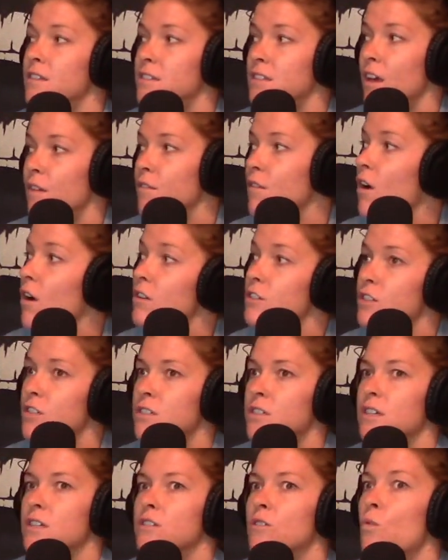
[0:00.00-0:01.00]

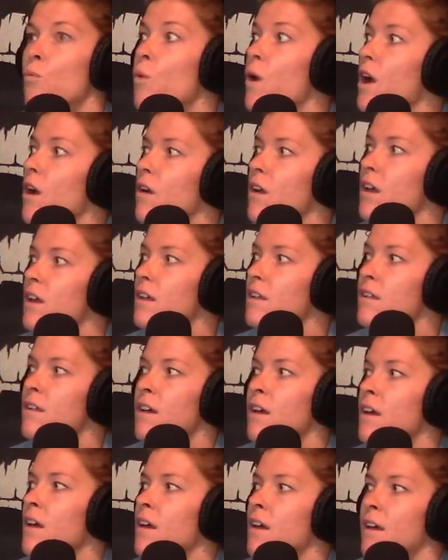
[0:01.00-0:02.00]
self-consciousness, awareness.
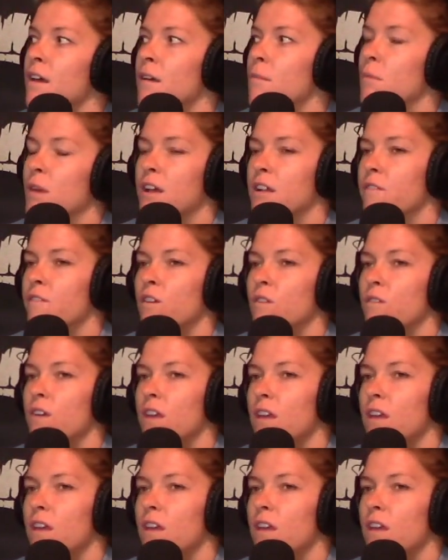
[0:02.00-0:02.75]
Because if